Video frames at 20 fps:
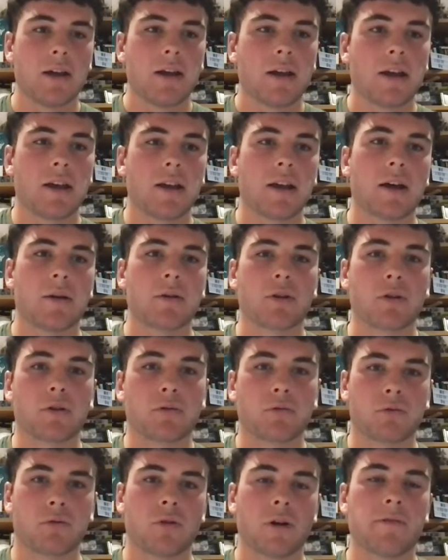He got
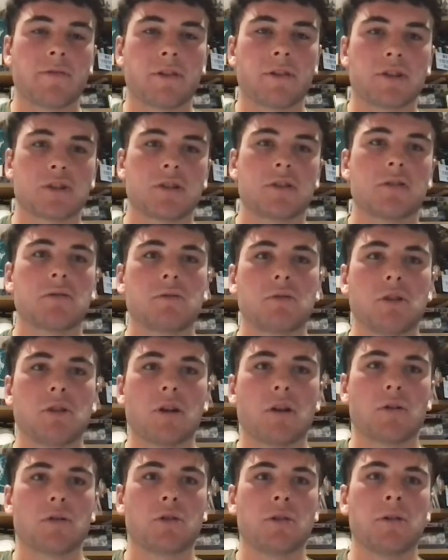great vision,
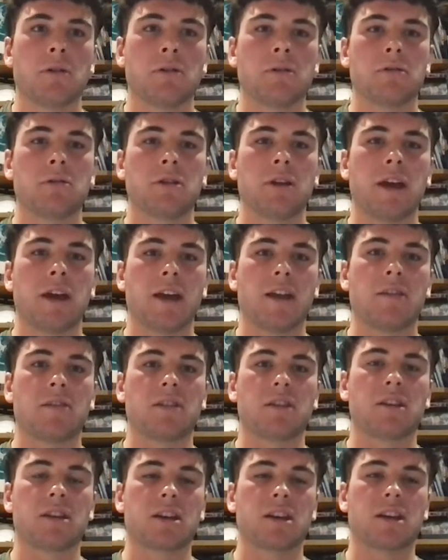good hands
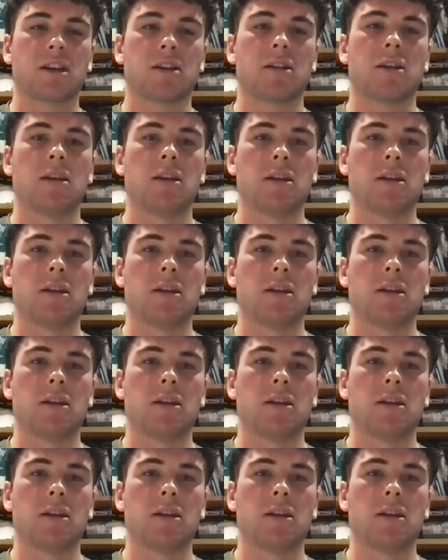and kicking.